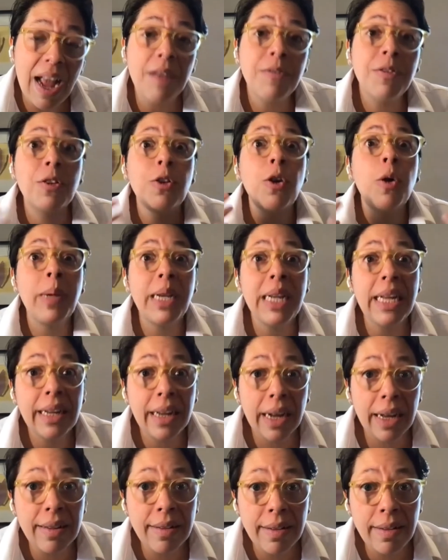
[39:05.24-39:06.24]
i have so many
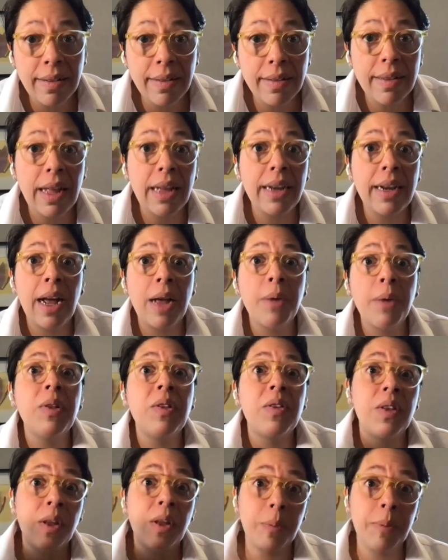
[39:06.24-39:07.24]
cousins that i
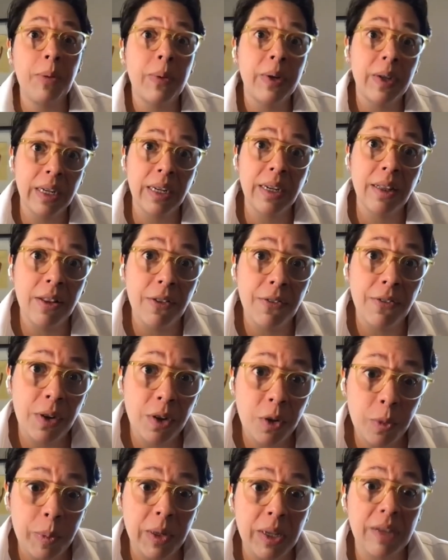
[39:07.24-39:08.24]
would still be working on the
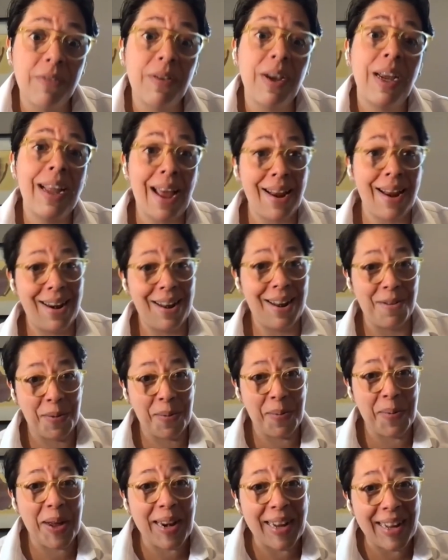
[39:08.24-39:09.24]
first book if i added
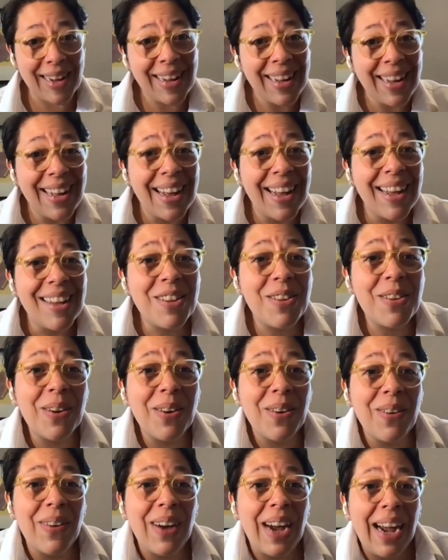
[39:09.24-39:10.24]
everybody so
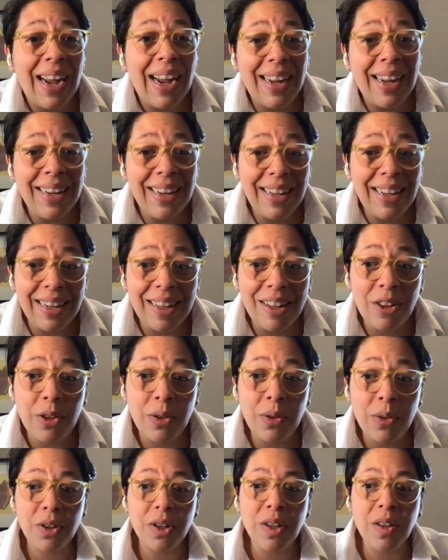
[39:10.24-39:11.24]
i needed
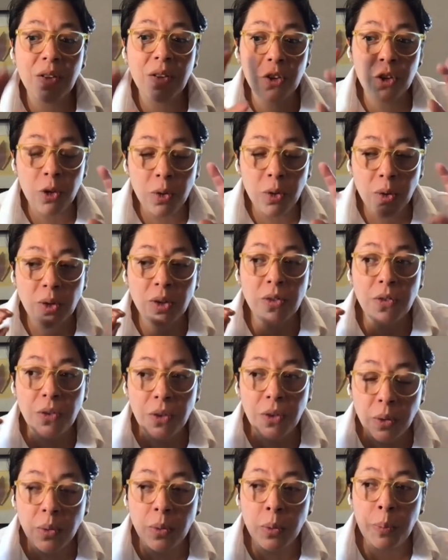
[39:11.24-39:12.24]
to just choose a
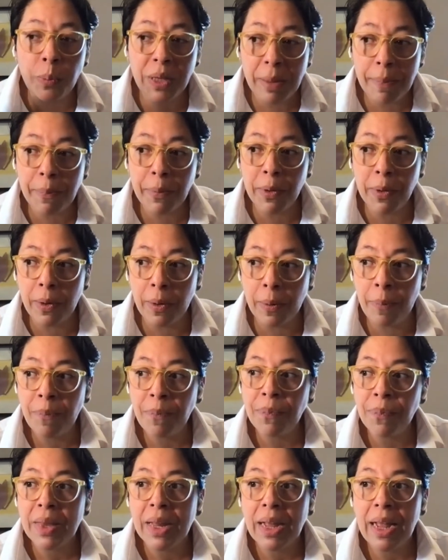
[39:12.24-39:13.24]
few people
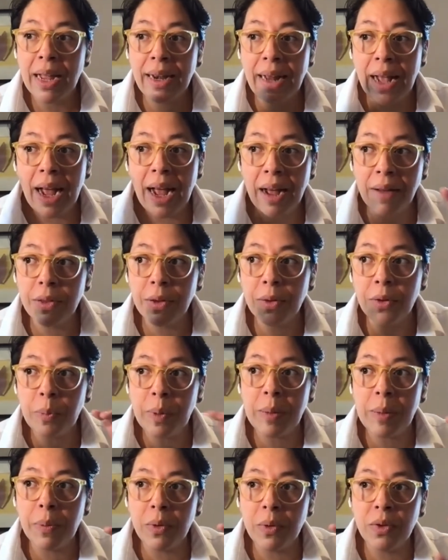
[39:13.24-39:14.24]
and have those
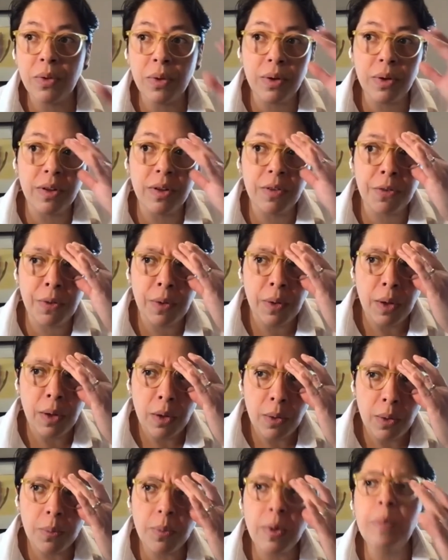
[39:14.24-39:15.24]
people sort of
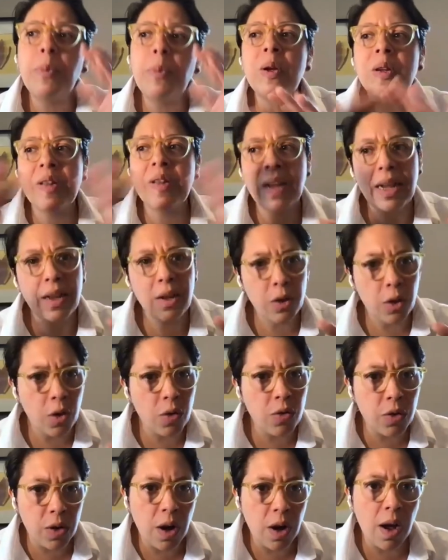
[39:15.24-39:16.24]
represent
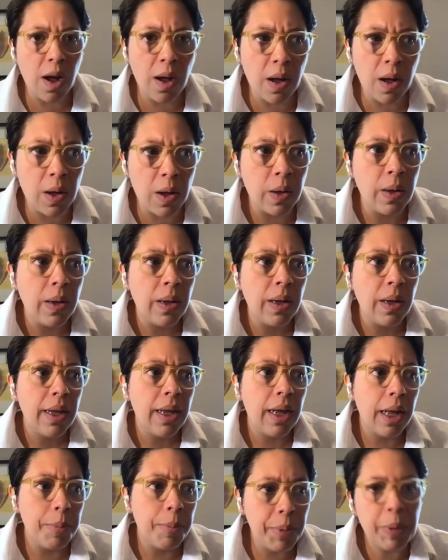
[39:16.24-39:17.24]
overall
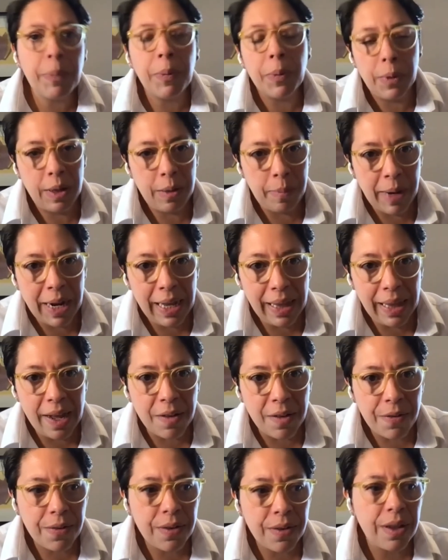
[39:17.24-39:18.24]
uh, people in my
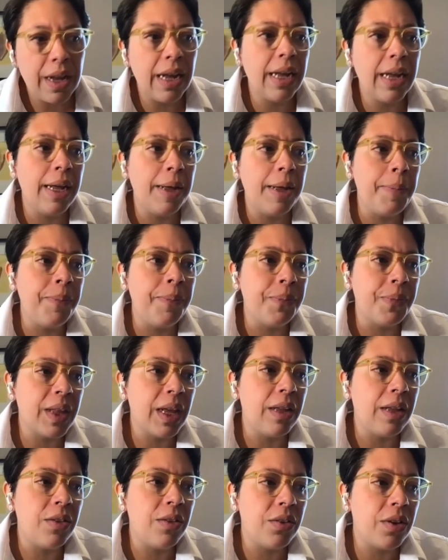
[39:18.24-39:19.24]
life. Um,
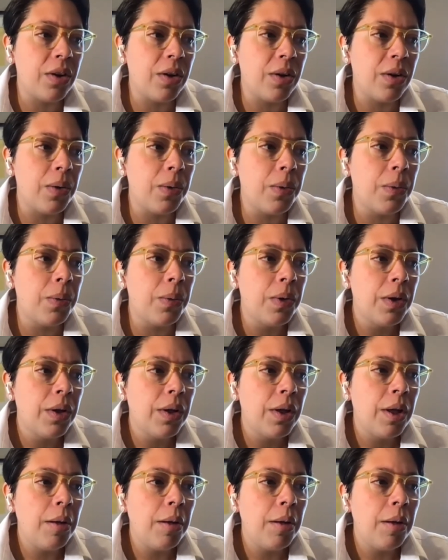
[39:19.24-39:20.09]
and so,